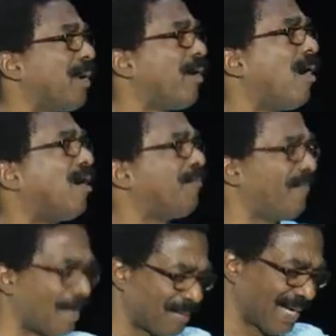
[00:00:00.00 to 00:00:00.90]
were all
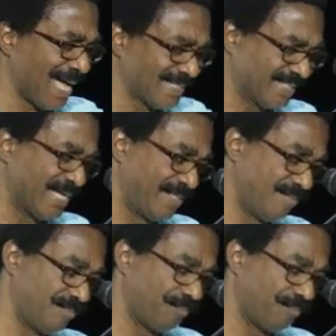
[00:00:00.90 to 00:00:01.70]
flabbergasted